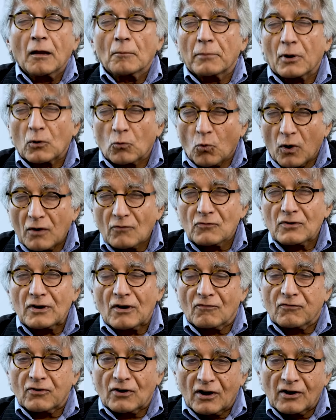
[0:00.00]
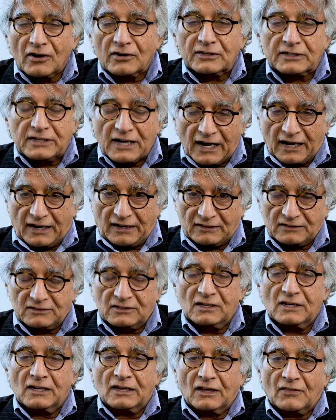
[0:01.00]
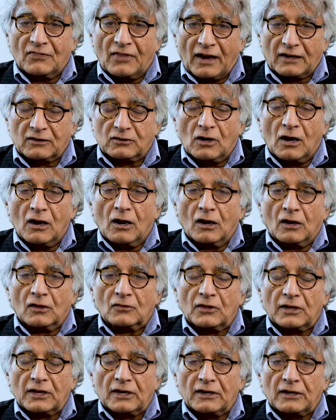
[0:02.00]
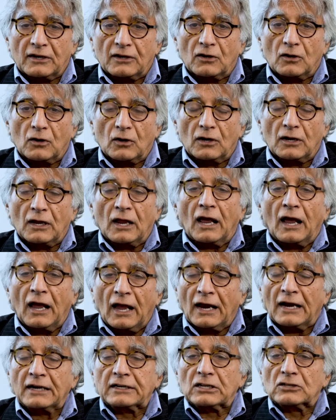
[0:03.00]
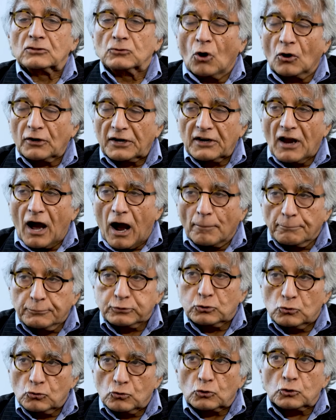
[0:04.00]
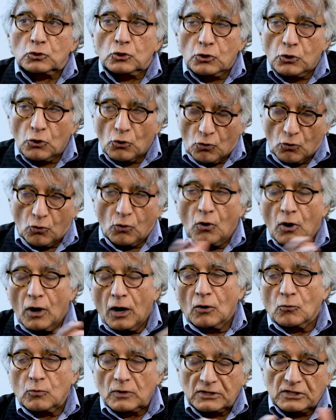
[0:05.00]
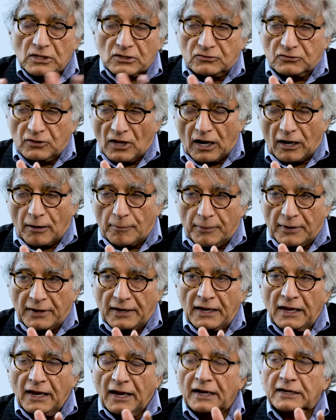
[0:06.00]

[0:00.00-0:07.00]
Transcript: But what we have learned is that the, it is not an absolute cure with this therapy.